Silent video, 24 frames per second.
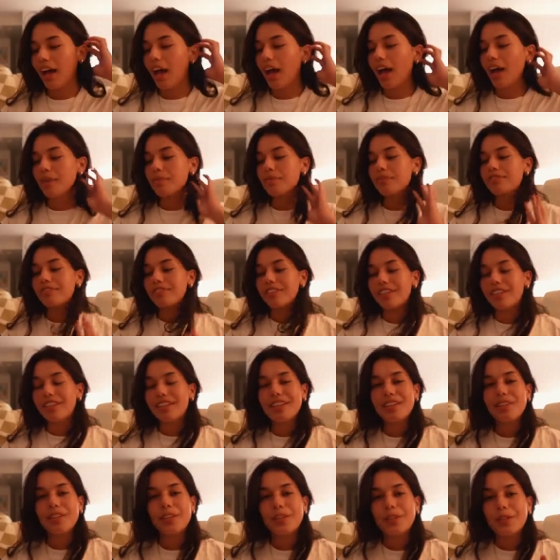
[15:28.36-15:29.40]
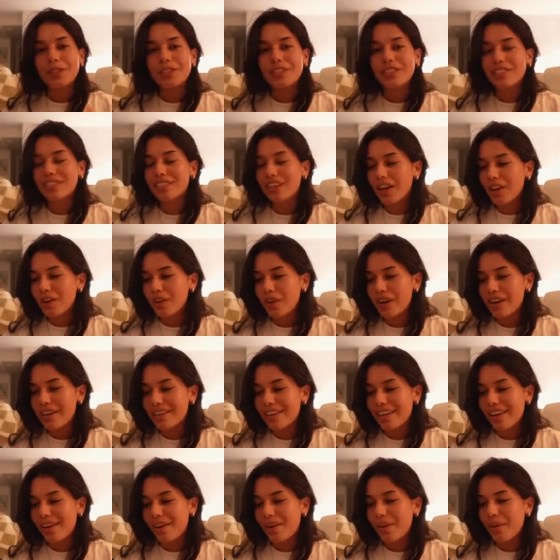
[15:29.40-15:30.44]
I'm feeling a little stuck right
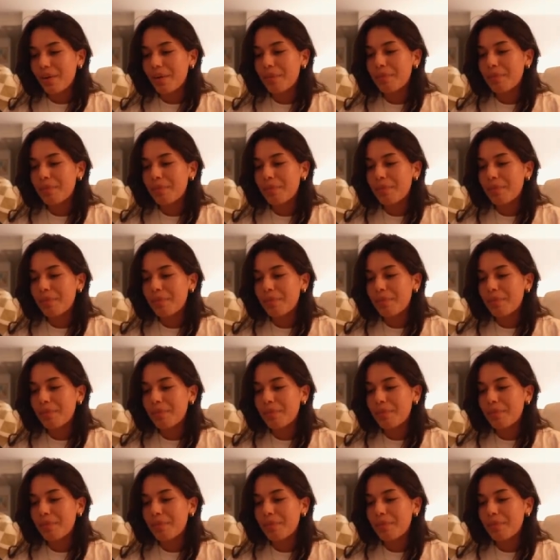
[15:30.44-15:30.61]
now